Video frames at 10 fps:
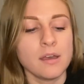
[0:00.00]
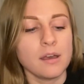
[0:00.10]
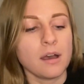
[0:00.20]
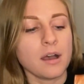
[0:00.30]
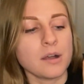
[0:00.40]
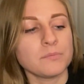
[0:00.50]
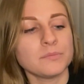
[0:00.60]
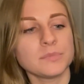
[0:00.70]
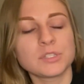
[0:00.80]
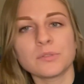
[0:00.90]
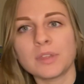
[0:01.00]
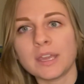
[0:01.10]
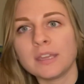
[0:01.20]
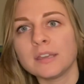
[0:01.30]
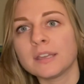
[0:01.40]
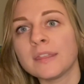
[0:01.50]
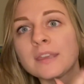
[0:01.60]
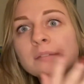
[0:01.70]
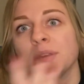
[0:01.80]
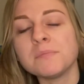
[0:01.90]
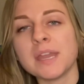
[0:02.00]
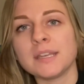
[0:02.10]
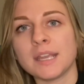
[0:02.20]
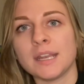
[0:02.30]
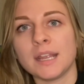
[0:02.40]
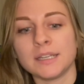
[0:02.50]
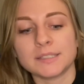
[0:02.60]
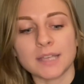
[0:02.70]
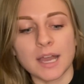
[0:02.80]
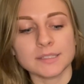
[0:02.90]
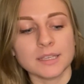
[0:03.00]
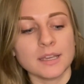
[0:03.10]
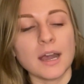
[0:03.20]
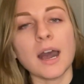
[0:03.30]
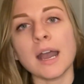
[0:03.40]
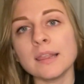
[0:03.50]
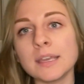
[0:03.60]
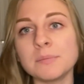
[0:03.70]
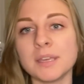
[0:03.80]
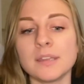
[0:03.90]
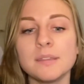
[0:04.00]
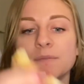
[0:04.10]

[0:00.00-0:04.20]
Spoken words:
So they can be made in any size. I like making them